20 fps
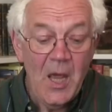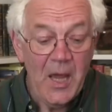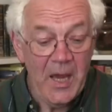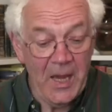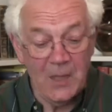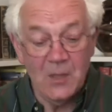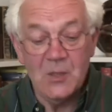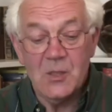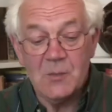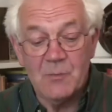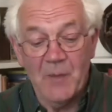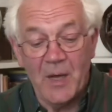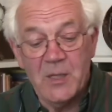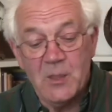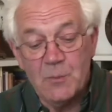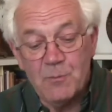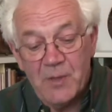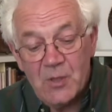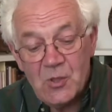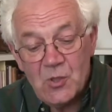Hence my
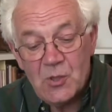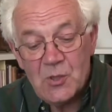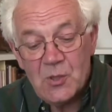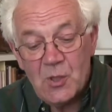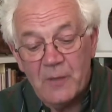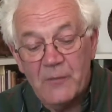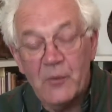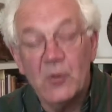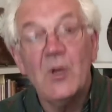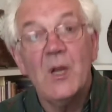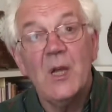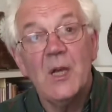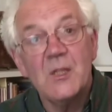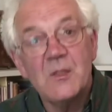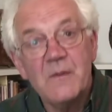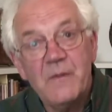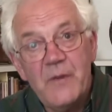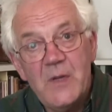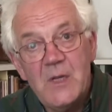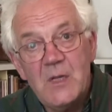depictions of her
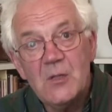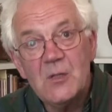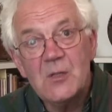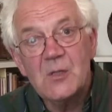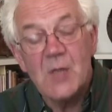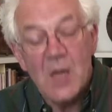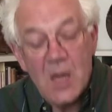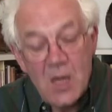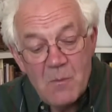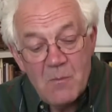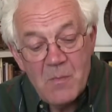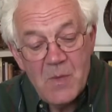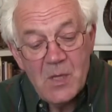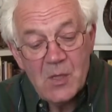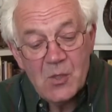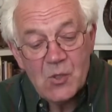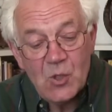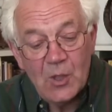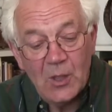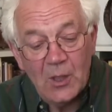as Venus
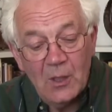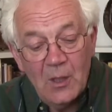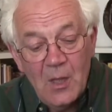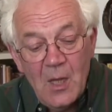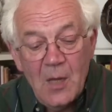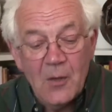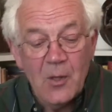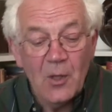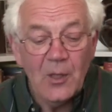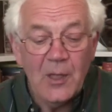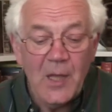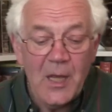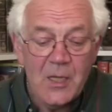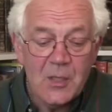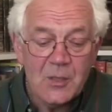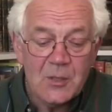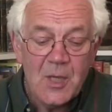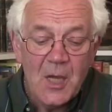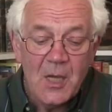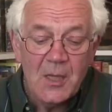emerging, the
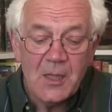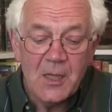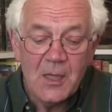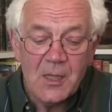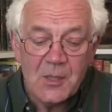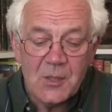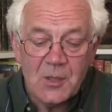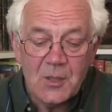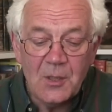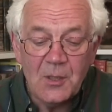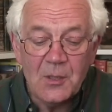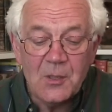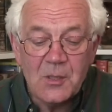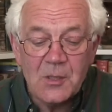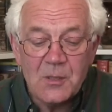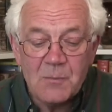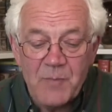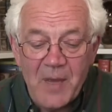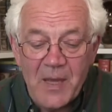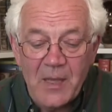light casting a
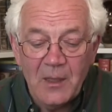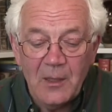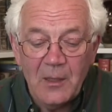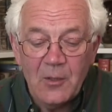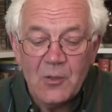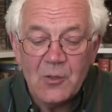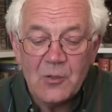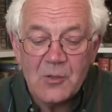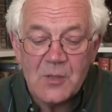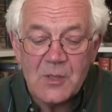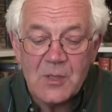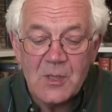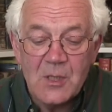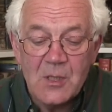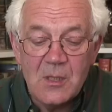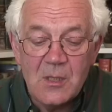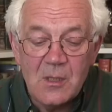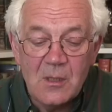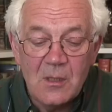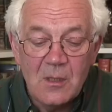spell on her
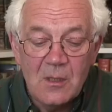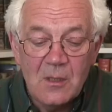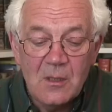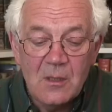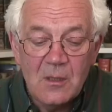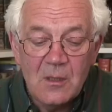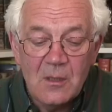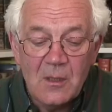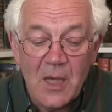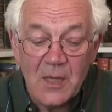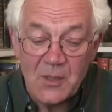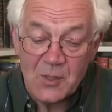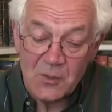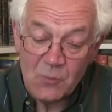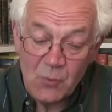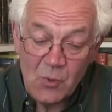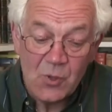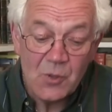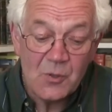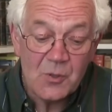skin, as
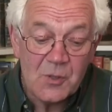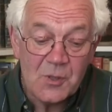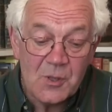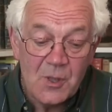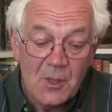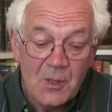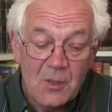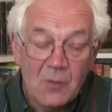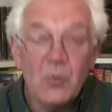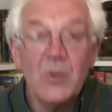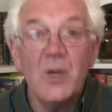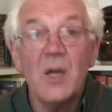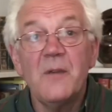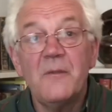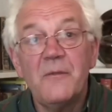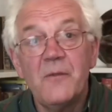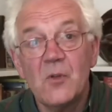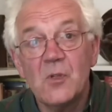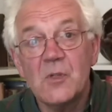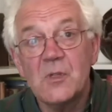it was when I
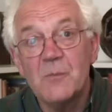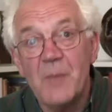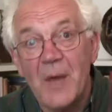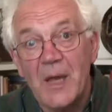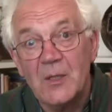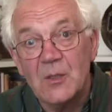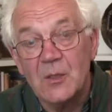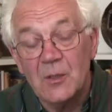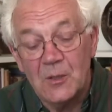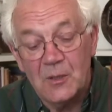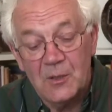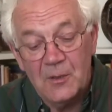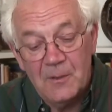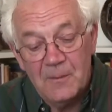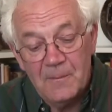first met her.